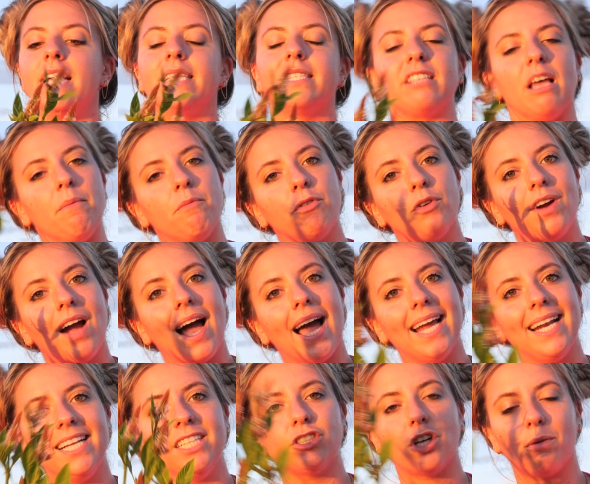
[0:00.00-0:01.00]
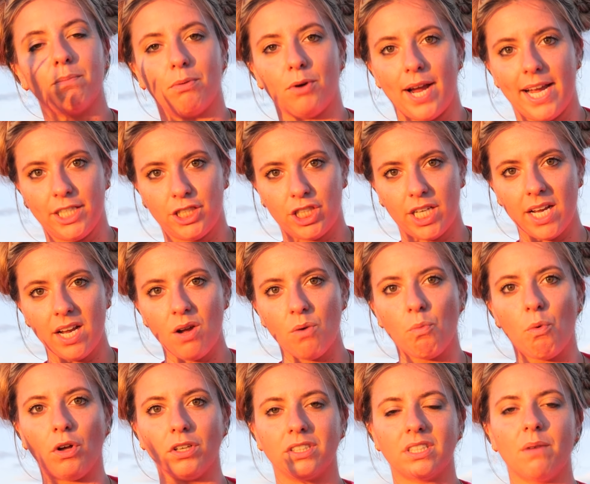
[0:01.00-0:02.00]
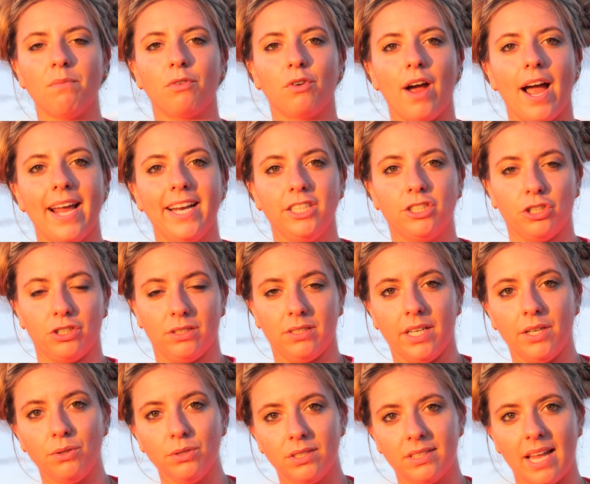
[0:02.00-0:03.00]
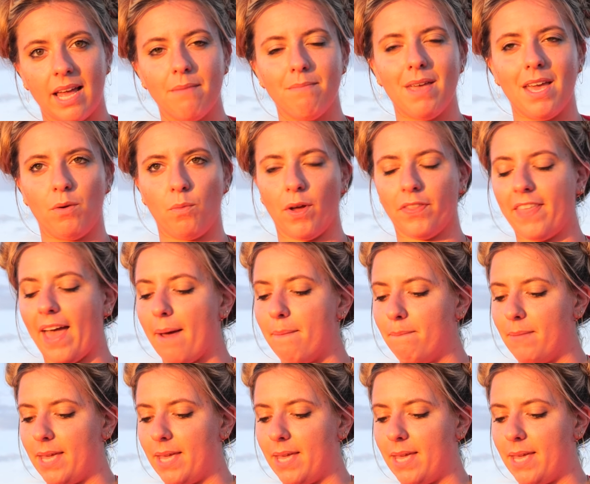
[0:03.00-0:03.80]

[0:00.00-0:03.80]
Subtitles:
Some varieties are branching, while some varieties are single stem, and what that